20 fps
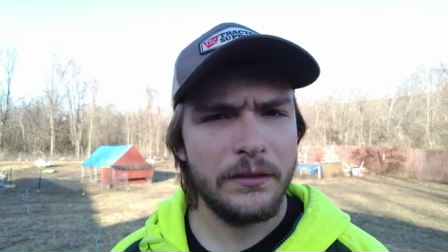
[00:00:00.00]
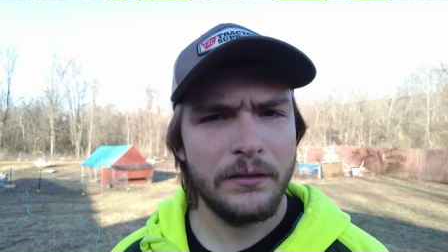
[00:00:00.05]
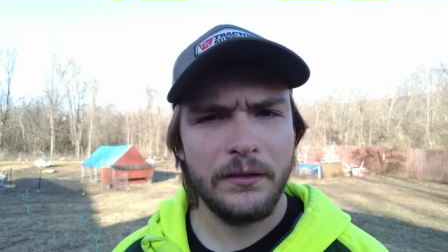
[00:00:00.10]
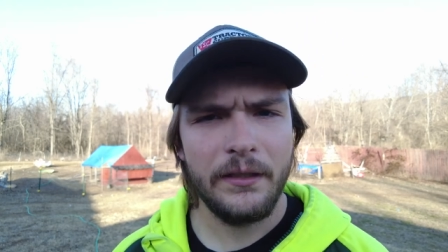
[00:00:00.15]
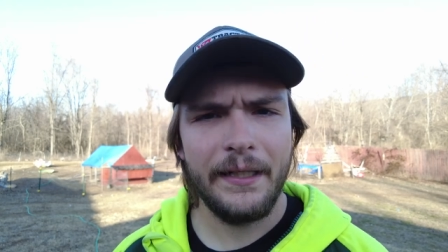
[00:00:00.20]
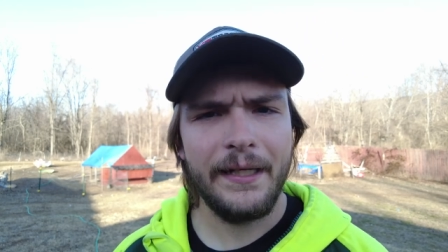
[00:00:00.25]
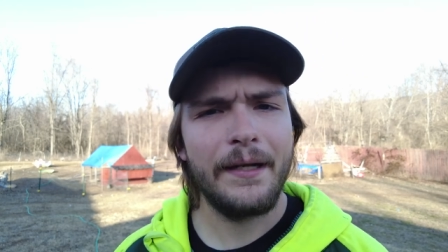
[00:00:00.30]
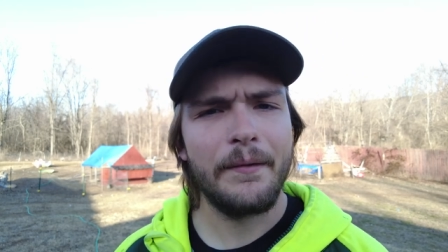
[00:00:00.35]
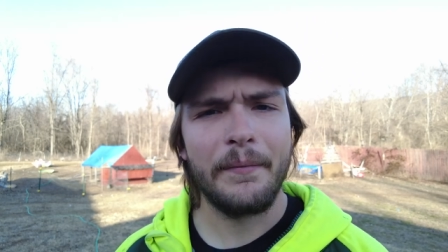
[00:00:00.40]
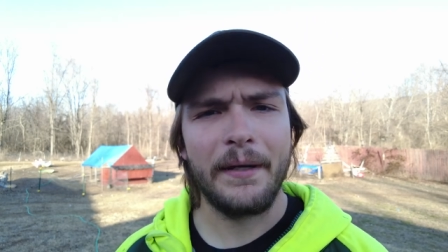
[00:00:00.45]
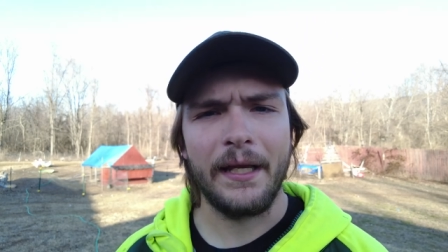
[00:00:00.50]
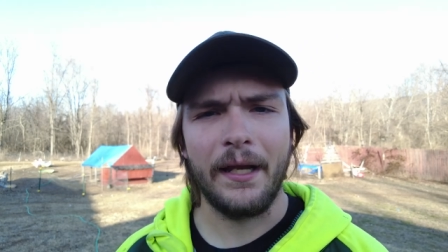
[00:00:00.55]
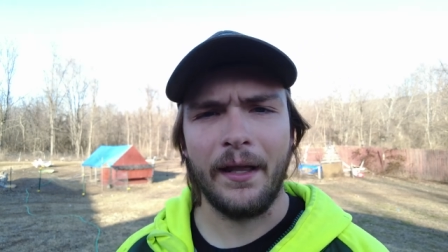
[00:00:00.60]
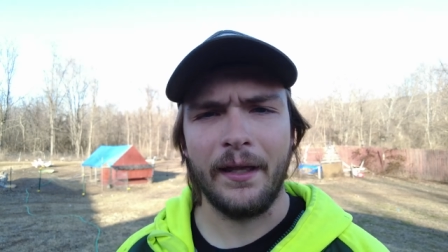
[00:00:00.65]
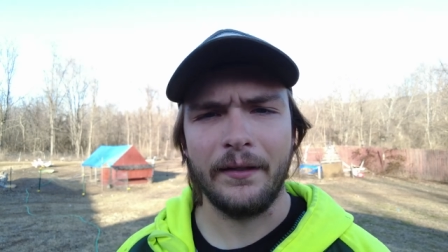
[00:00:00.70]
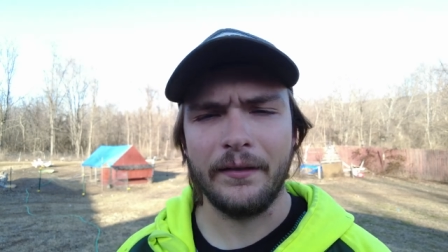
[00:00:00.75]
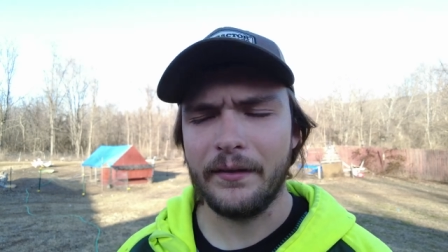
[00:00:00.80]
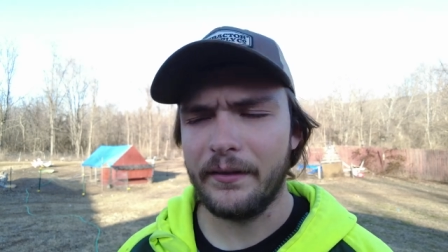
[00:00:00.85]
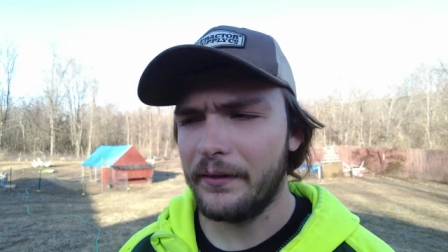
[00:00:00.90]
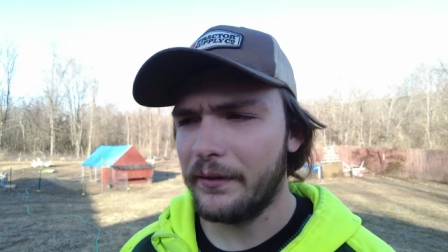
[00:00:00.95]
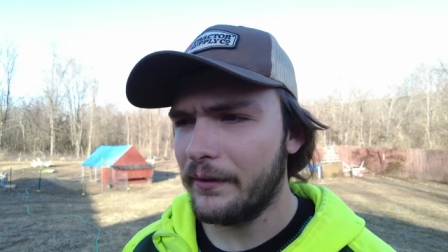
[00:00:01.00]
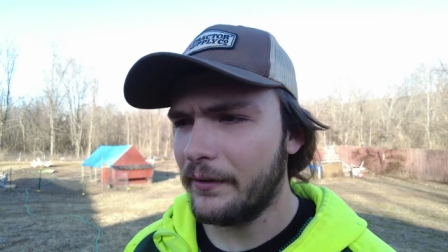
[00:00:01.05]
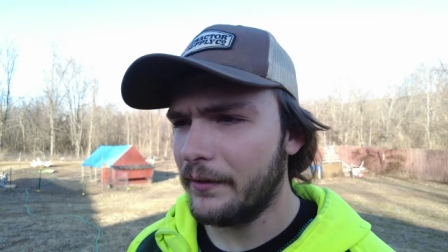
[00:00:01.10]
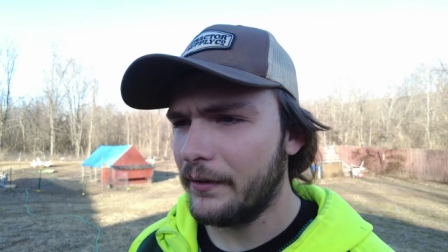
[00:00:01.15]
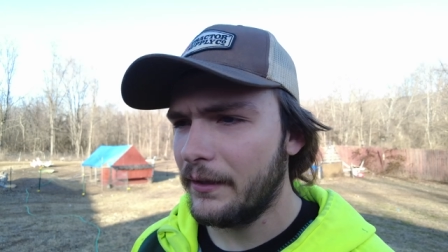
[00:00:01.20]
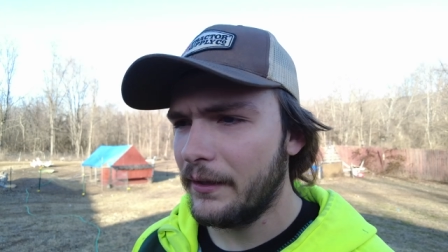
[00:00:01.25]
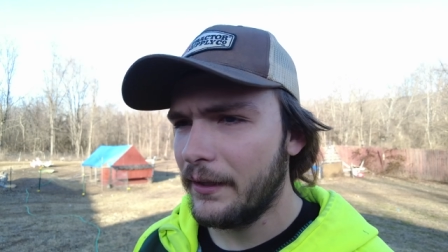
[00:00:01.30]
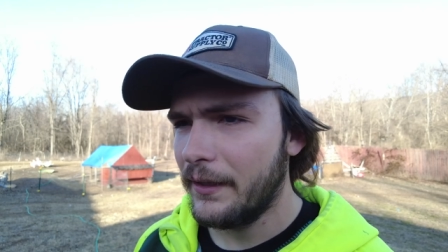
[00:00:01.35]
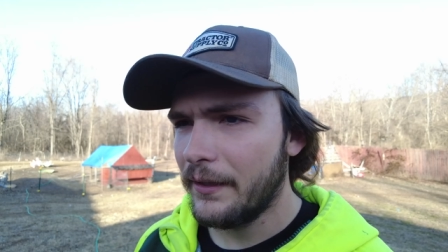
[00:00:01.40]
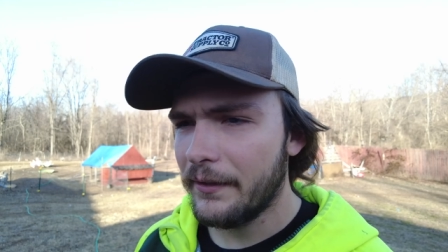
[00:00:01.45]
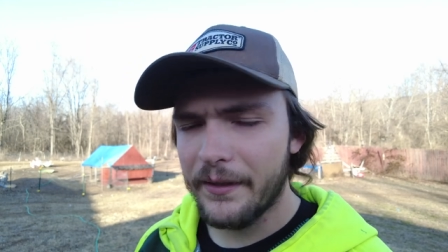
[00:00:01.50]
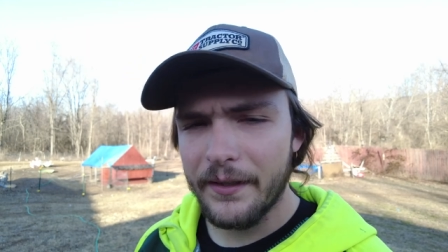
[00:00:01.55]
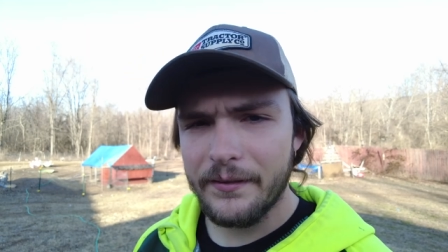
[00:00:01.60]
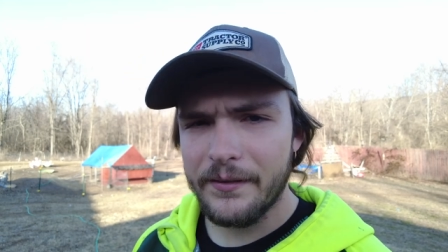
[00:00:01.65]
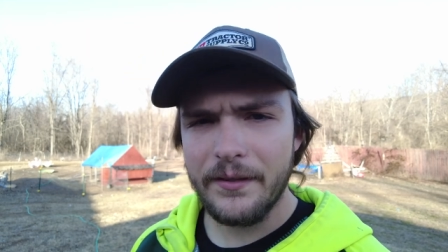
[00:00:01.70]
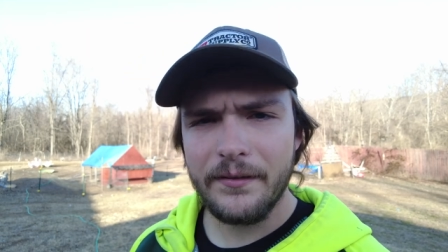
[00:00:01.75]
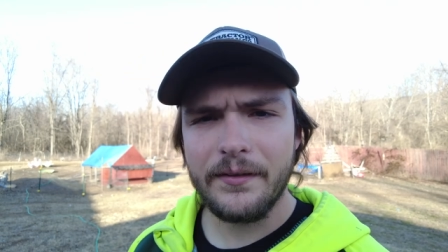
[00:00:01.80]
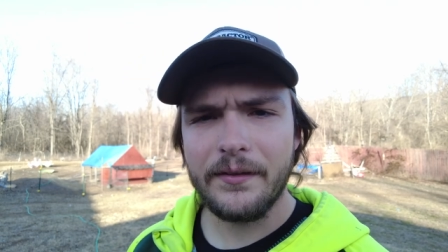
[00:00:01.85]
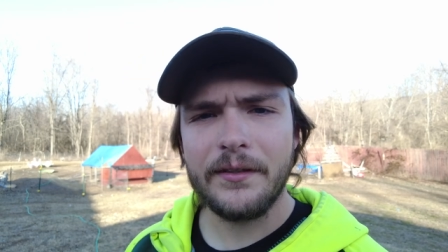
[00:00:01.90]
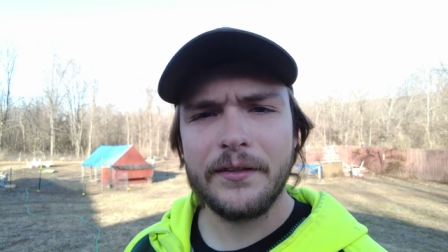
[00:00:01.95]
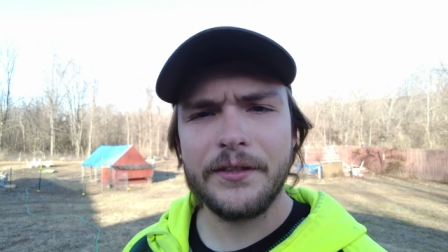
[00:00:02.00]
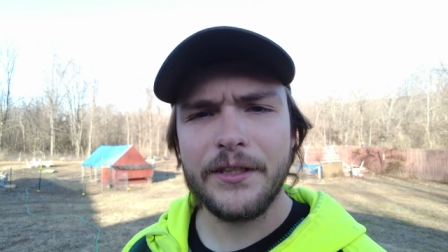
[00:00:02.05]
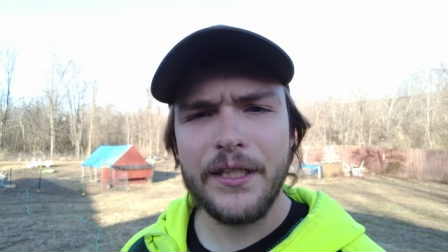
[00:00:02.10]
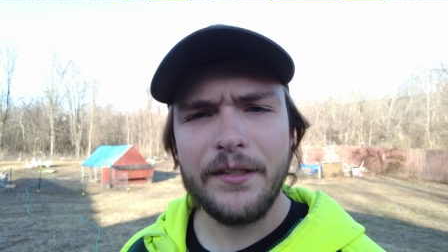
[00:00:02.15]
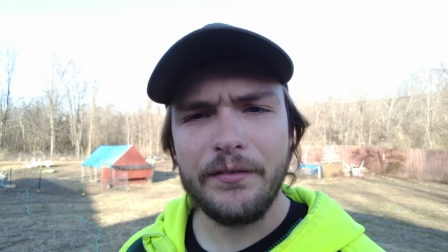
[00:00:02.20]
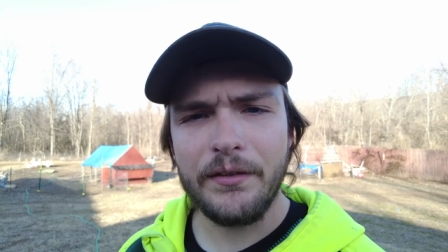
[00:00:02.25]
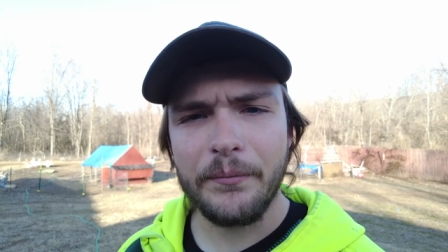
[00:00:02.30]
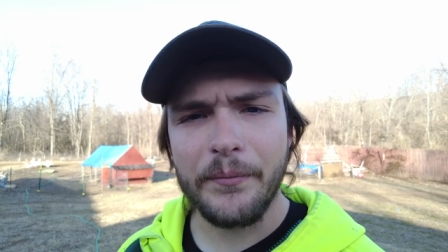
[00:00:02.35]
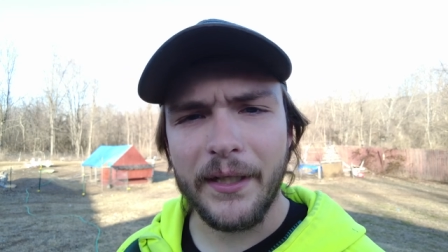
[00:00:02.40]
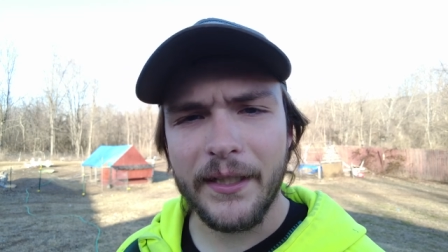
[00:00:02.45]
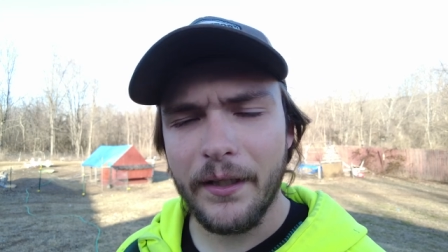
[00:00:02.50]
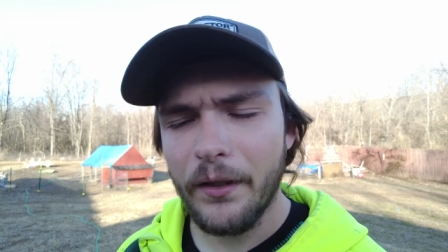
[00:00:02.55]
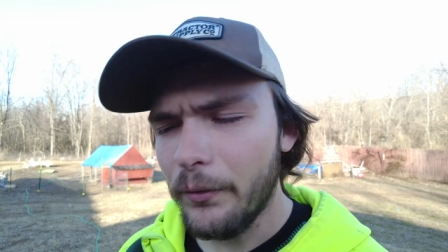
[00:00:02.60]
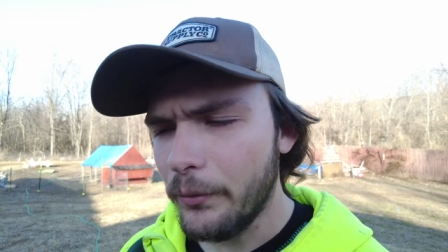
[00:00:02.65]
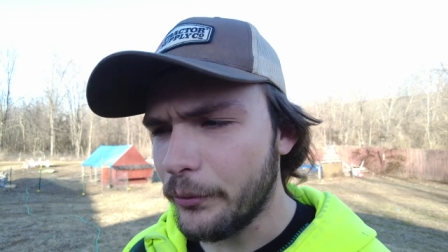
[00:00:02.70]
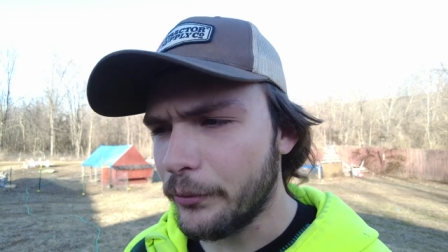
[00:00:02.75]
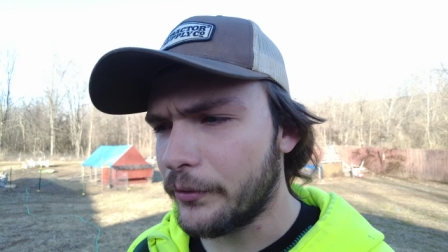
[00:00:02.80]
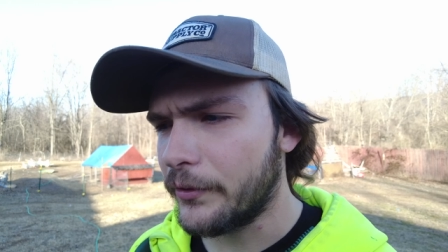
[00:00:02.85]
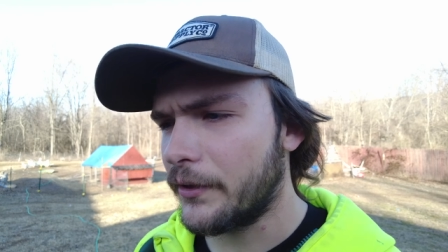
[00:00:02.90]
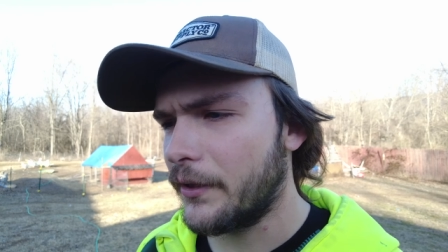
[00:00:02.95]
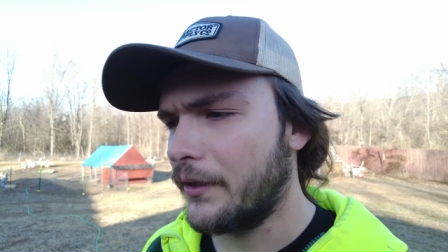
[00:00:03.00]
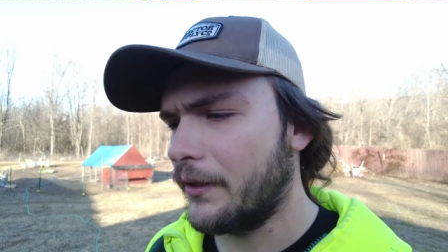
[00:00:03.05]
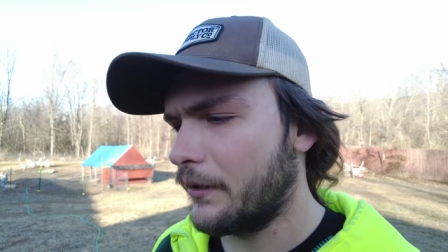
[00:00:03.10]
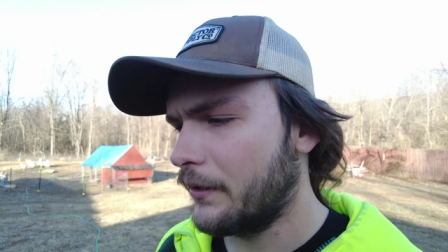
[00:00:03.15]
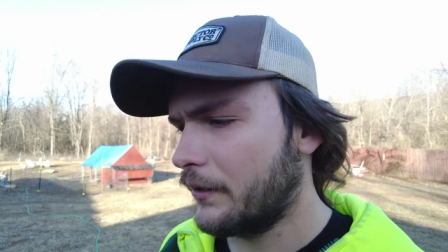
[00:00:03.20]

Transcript: Wait a minute. This isn't achieving my goals.